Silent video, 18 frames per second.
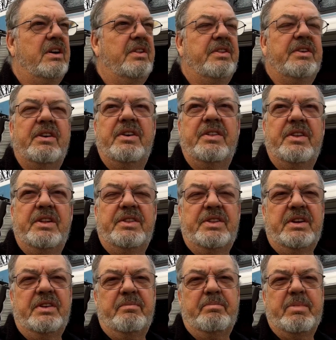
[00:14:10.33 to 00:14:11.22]

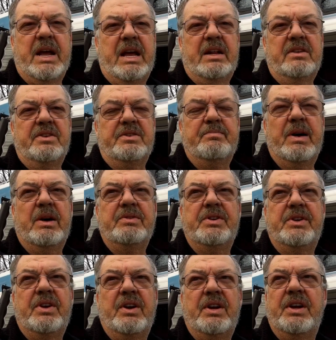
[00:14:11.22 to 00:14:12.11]
the panel is
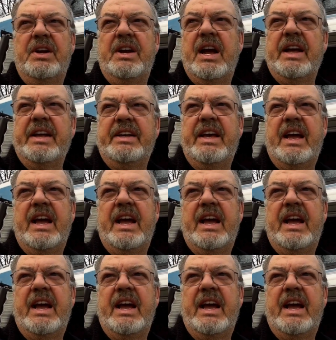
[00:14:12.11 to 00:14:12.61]
mounted on. I